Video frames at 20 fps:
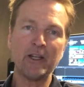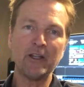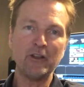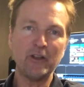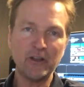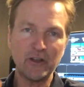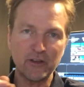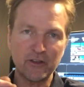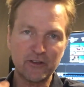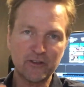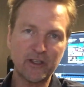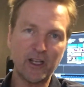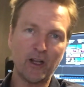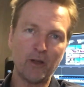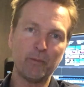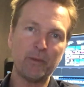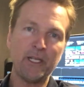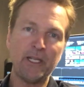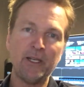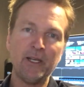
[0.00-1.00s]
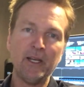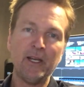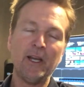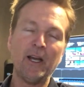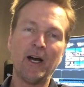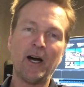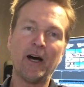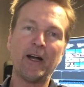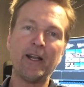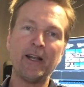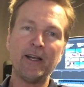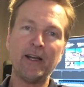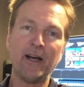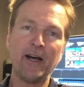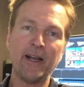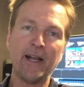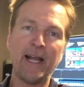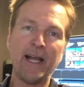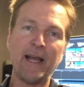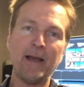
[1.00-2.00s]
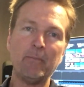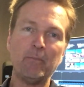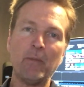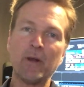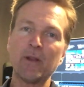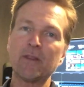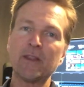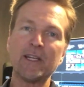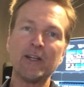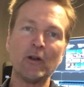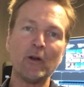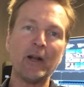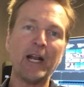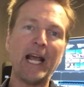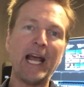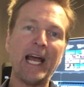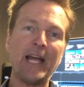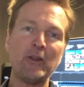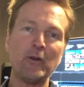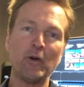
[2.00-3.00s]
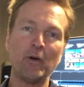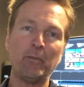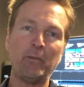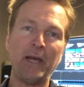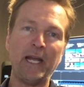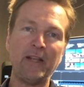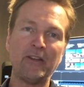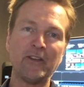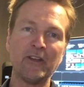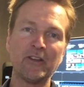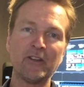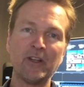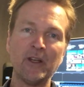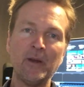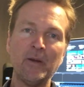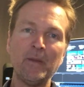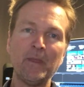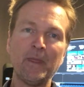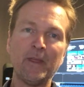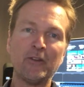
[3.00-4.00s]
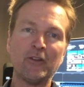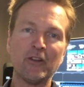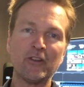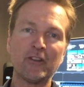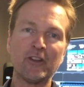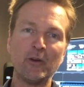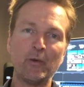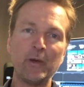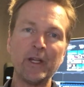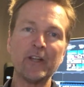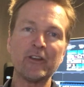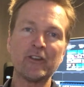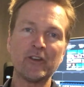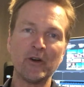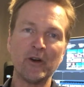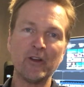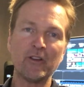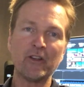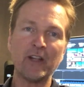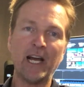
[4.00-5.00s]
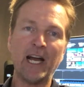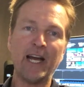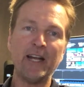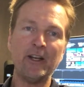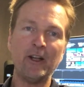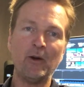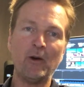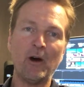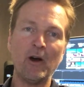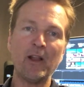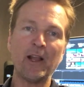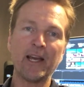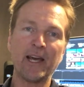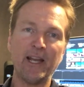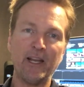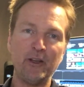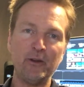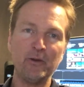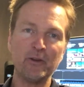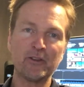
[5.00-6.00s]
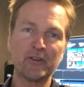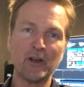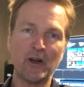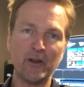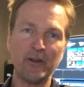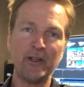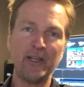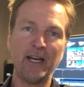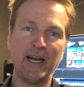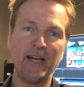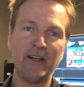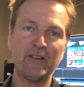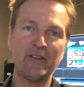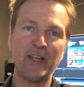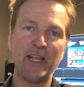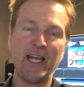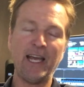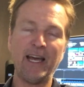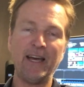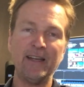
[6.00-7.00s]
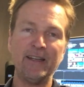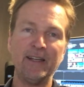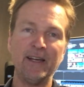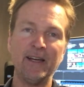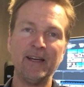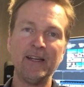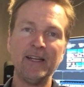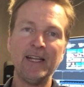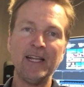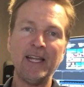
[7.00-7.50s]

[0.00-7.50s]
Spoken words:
Can you just sell me on a monthly or an annual basis just the reassurance that I know all I got to do is call you guys and